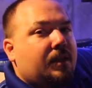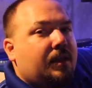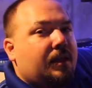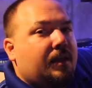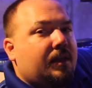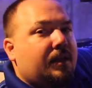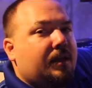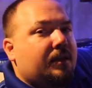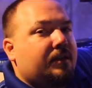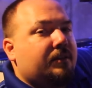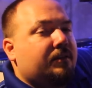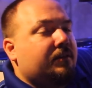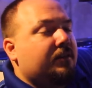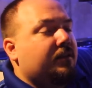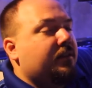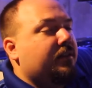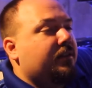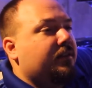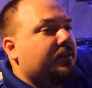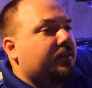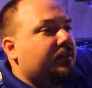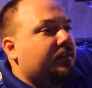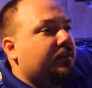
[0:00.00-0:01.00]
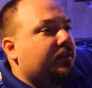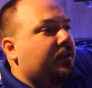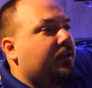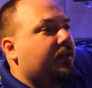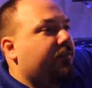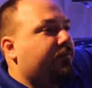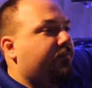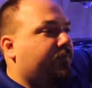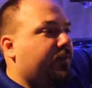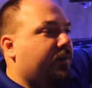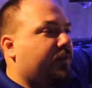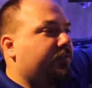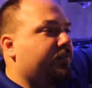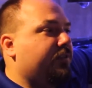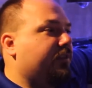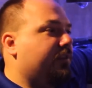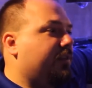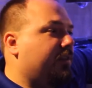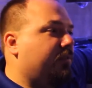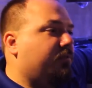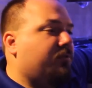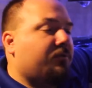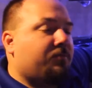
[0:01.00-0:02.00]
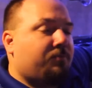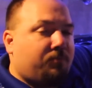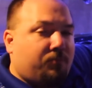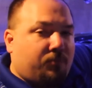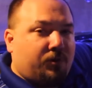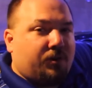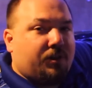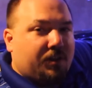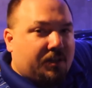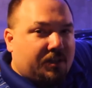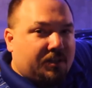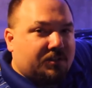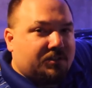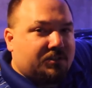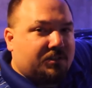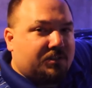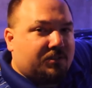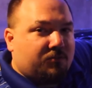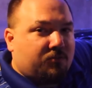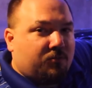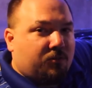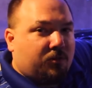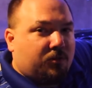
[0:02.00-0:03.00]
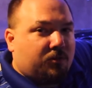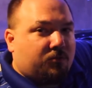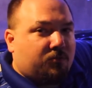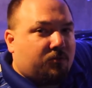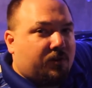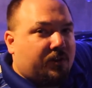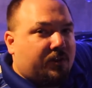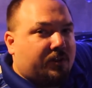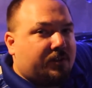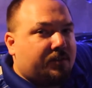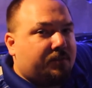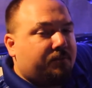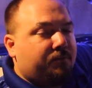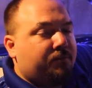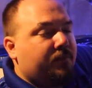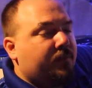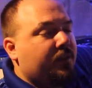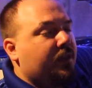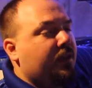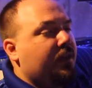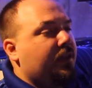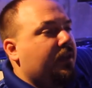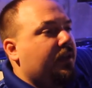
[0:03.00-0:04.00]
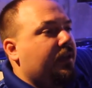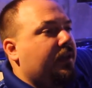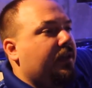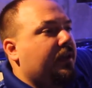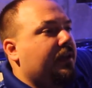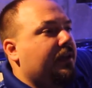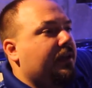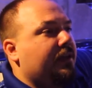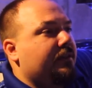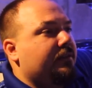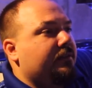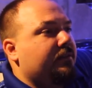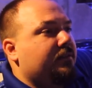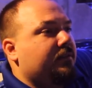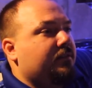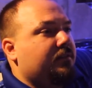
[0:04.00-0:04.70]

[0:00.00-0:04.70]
and I found that they were pretty easy to work with, and